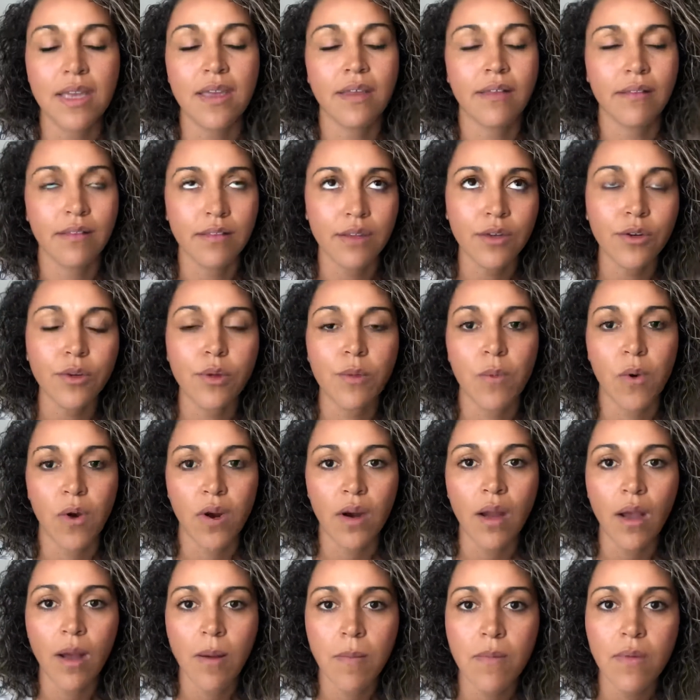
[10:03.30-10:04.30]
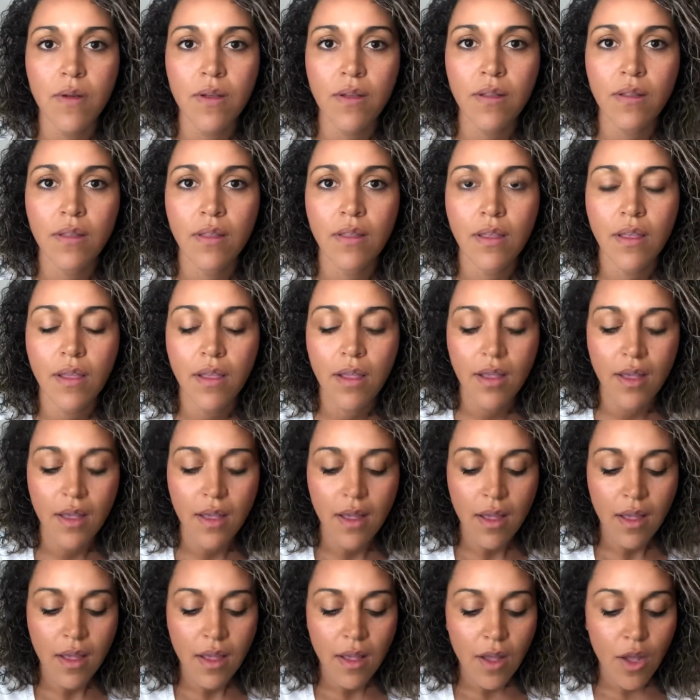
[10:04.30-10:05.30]
a little more humble.
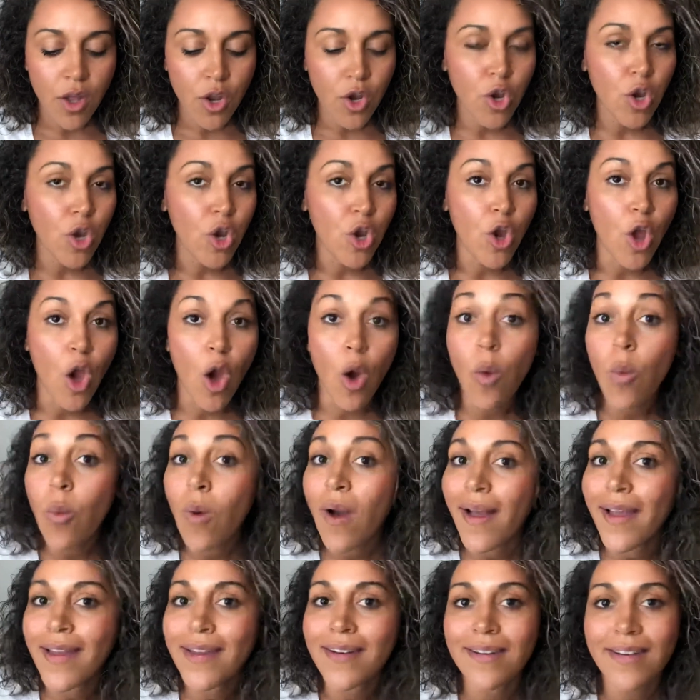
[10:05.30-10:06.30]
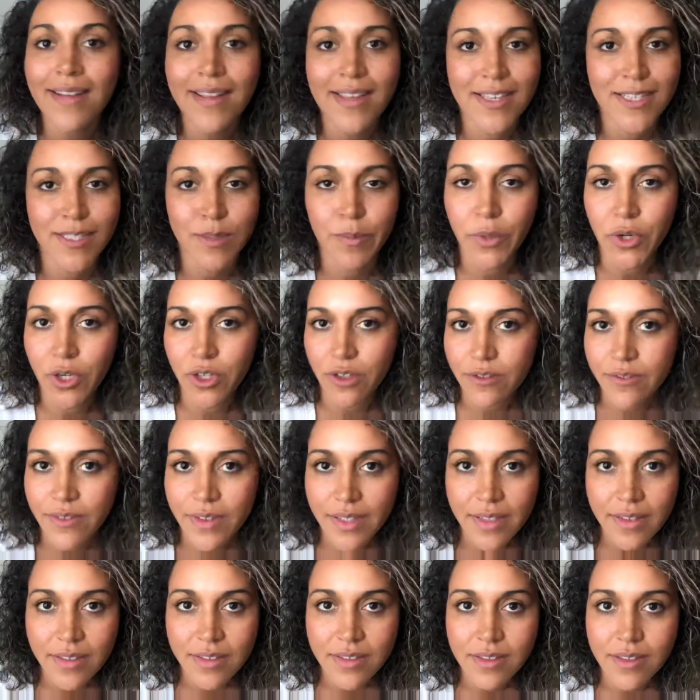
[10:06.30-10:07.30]
No one is
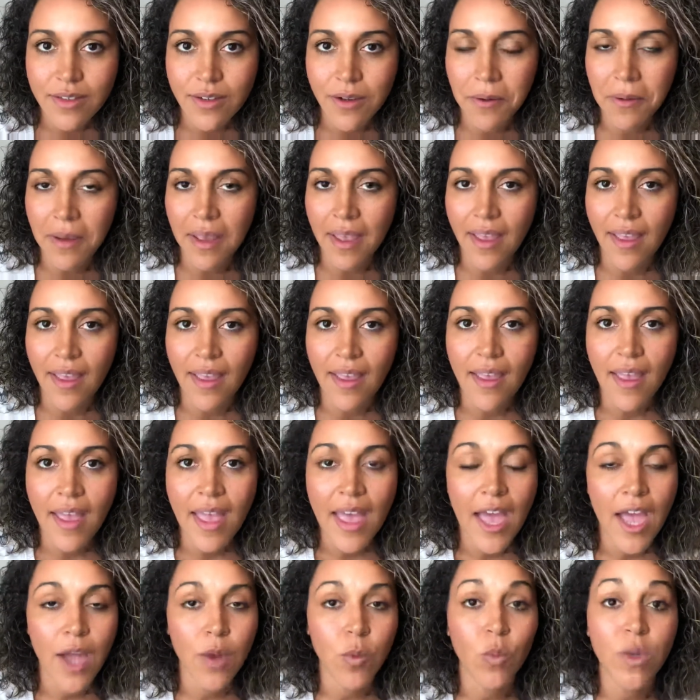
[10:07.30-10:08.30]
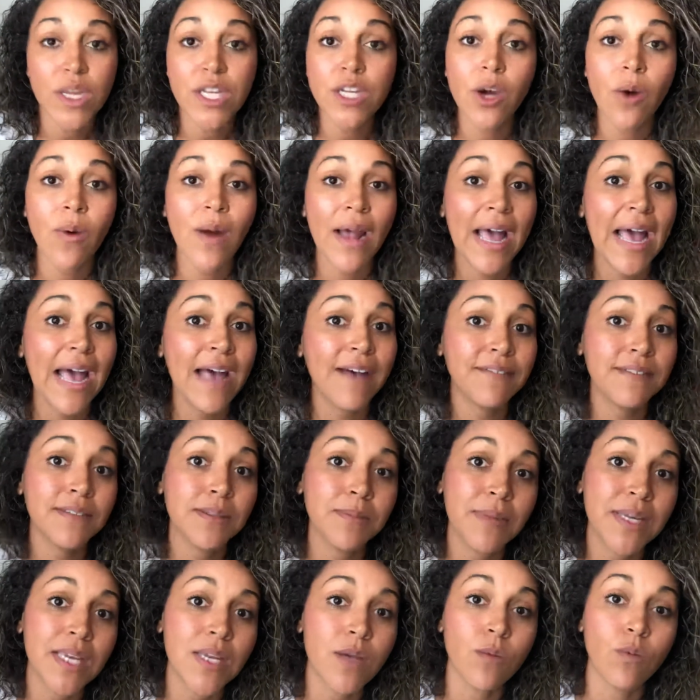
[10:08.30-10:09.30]
perfect, okay? And we don't have to
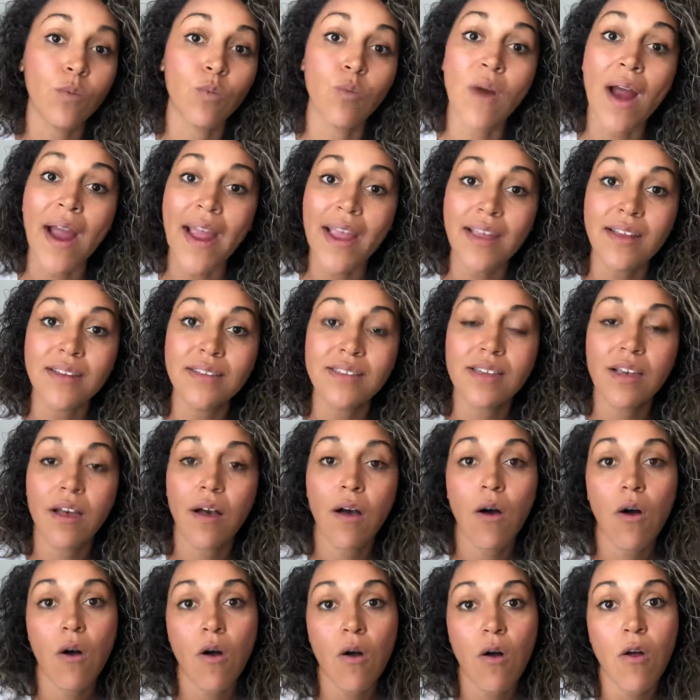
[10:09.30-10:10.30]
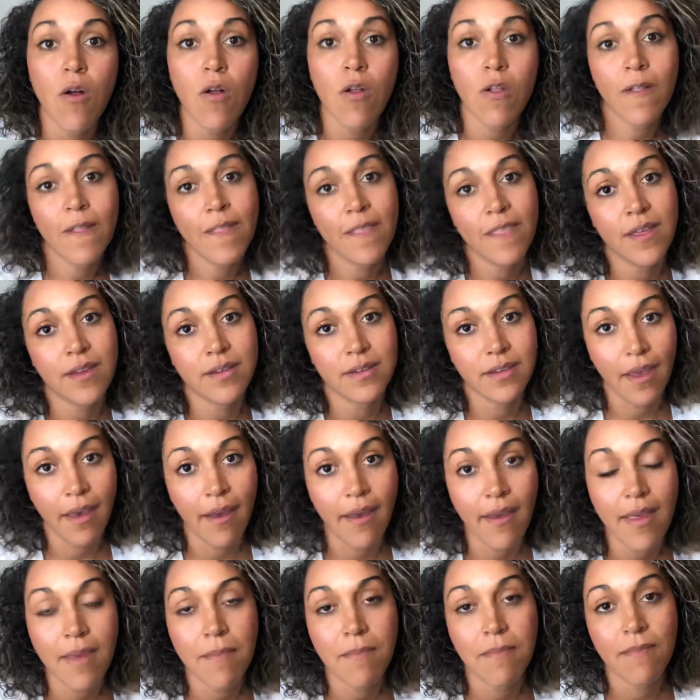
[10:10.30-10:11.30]
be right all the
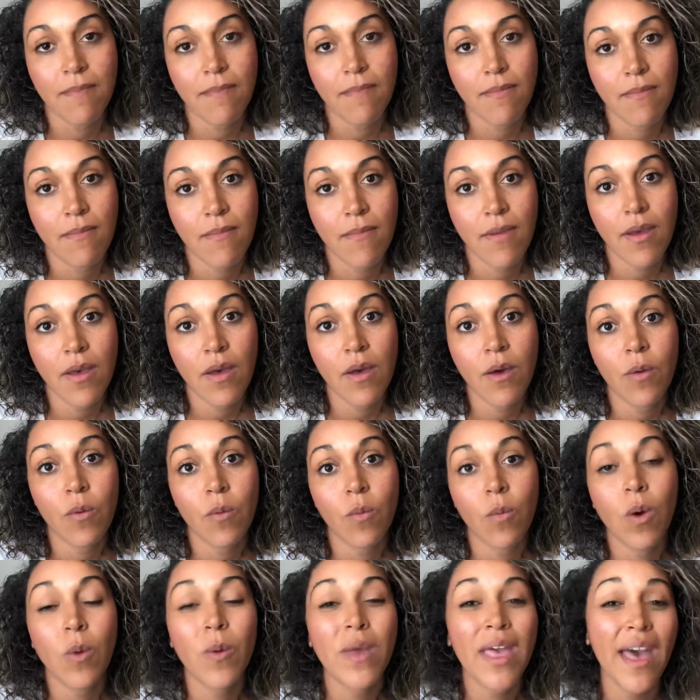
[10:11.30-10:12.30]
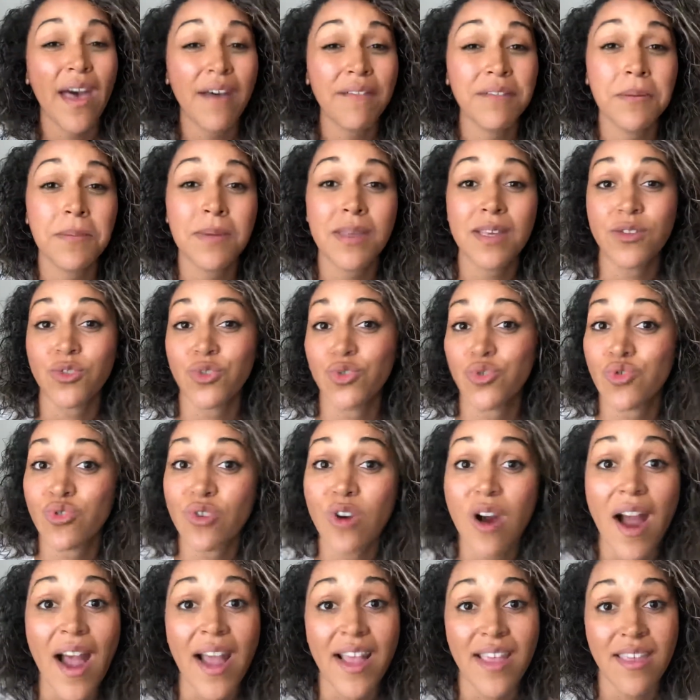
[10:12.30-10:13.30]
time. What we have to be is
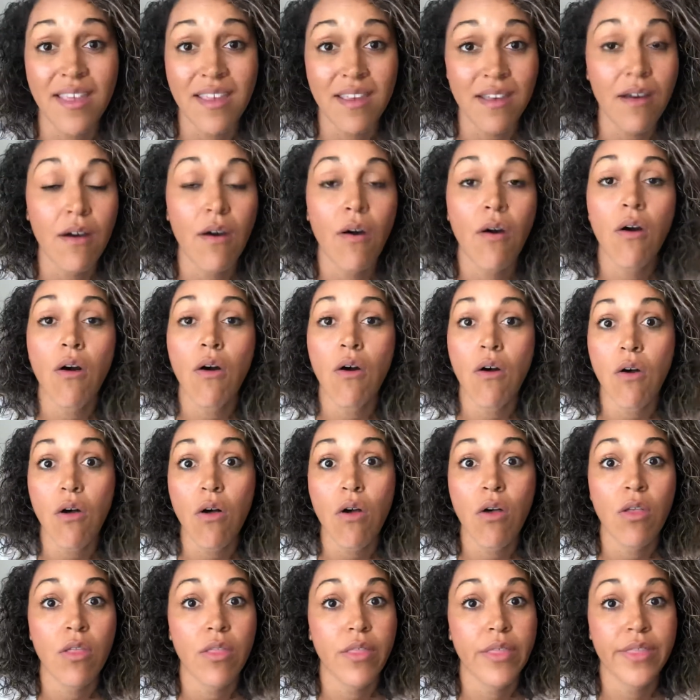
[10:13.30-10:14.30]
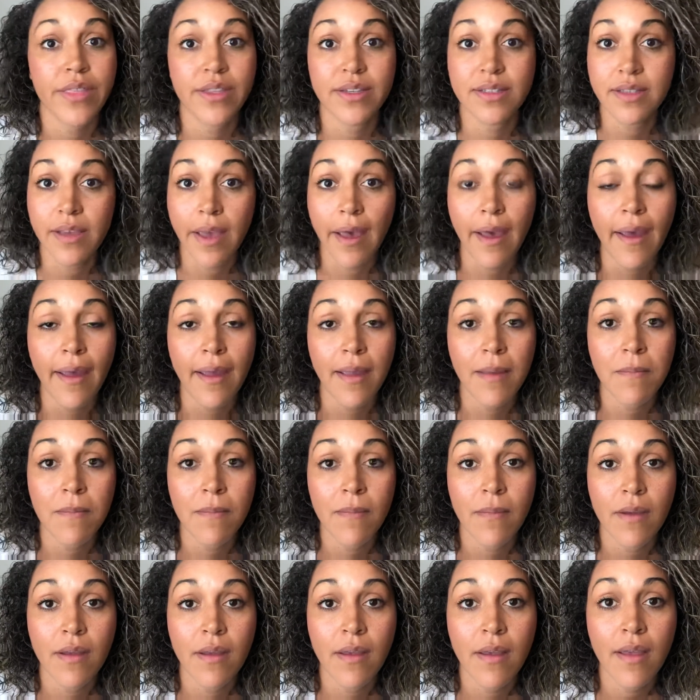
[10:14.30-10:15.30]
trying all the time.
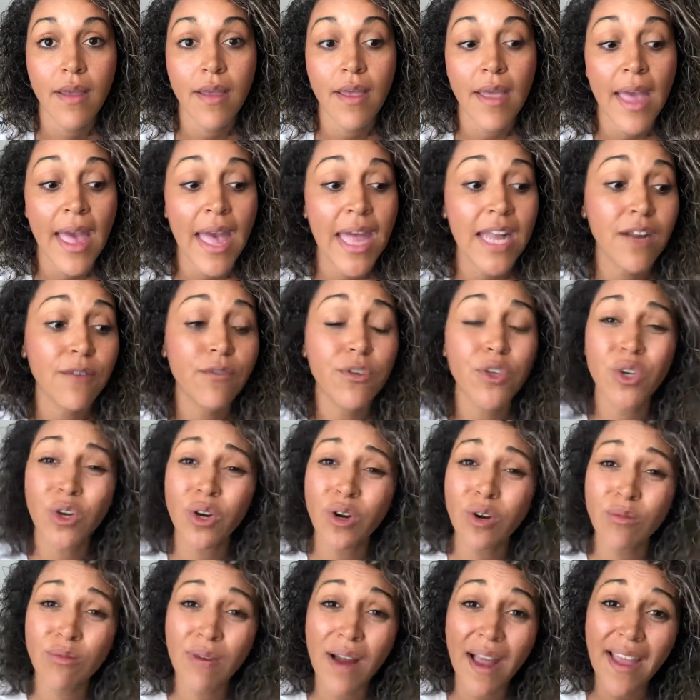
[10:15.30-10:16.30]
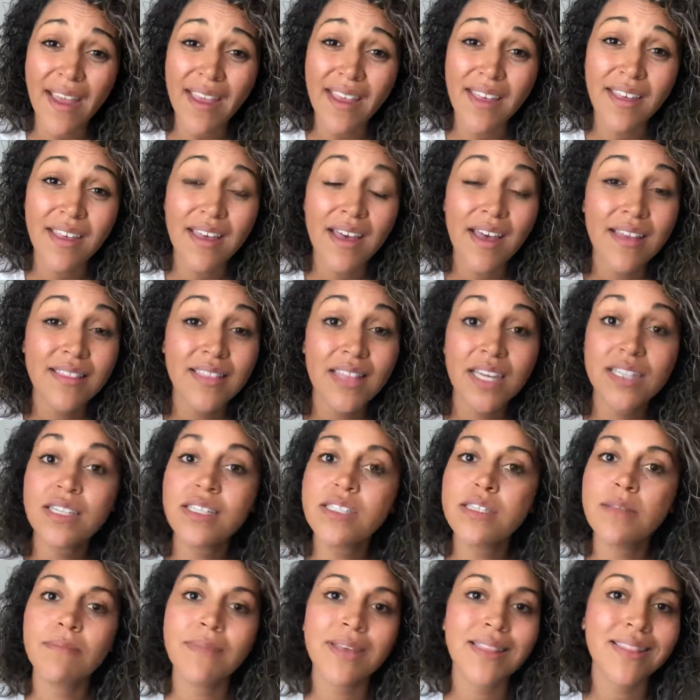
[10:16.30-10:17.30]
And if you're right, that
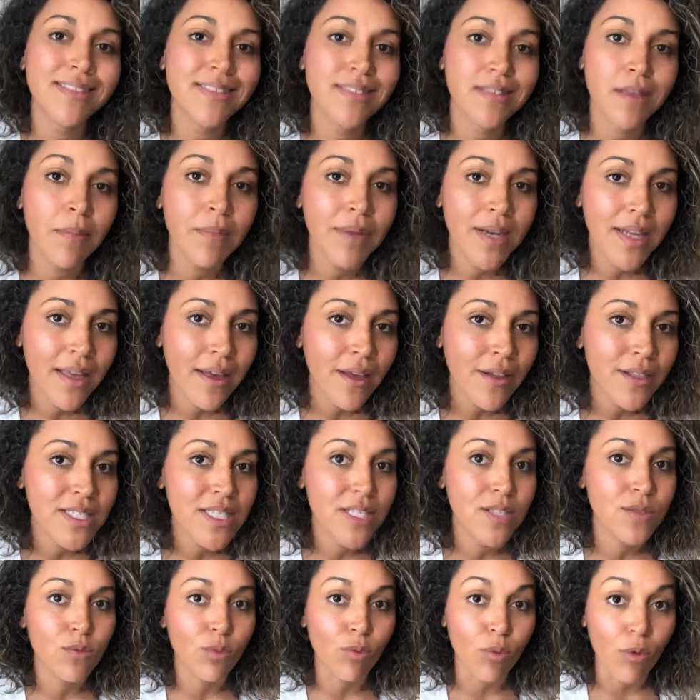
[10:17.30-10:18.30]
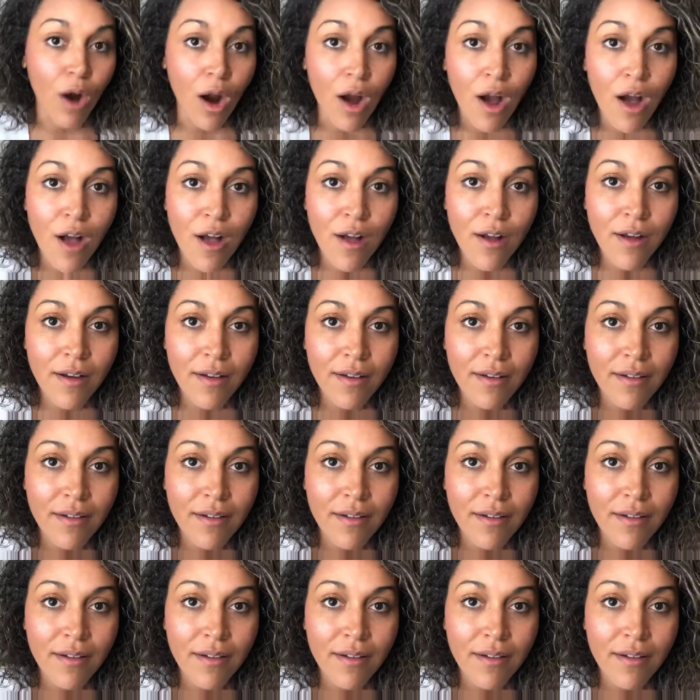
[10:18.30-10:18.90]
doesn't mean that somebody else is wrong.